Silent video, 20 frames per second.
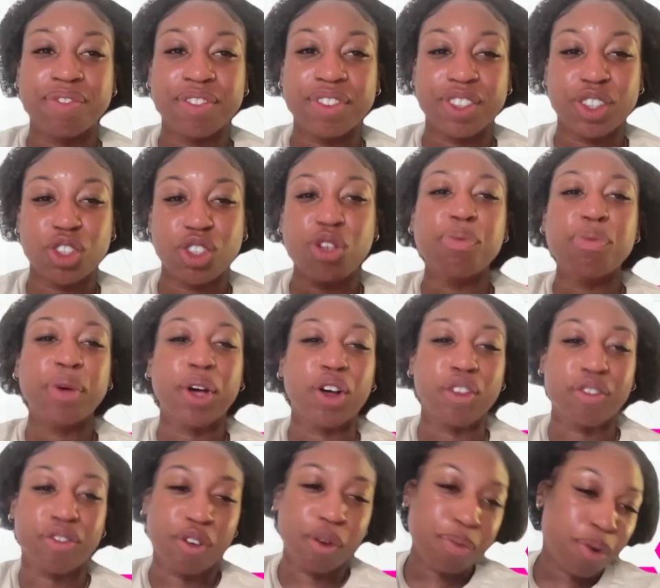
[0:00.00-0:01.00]
do
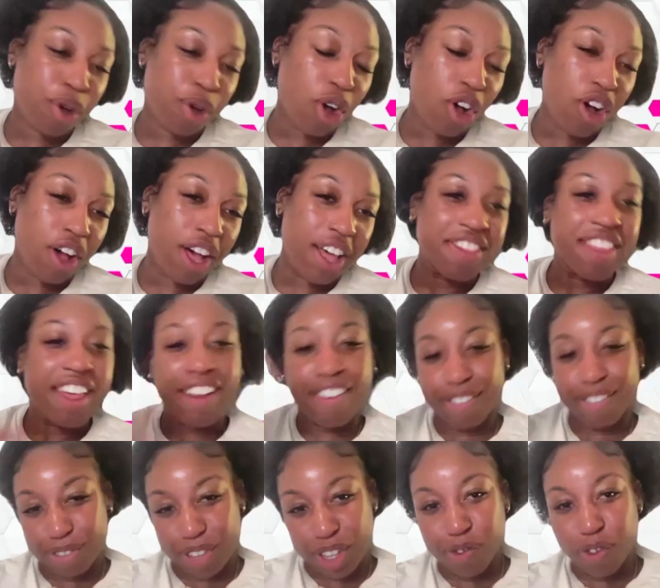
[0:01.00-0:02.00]
both football and then
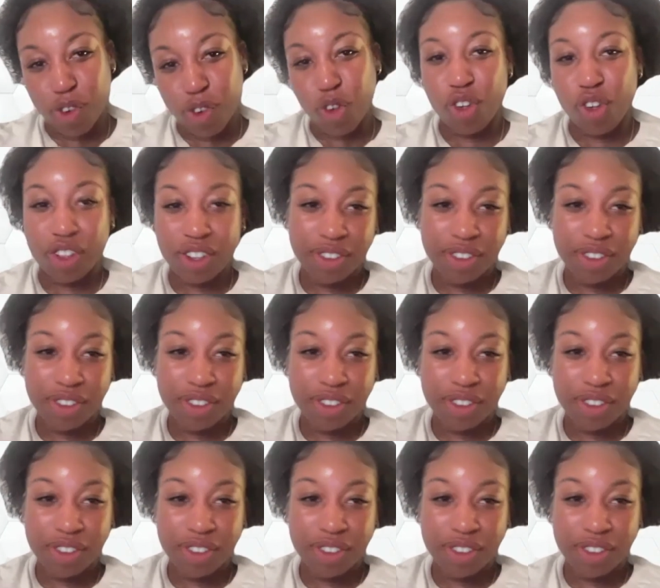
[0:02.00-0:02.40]
people.